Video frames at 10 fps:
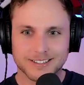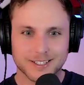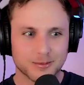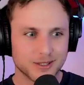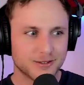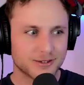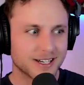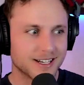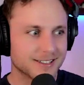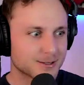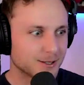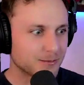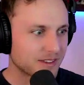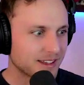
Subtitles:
Completely forgot. So,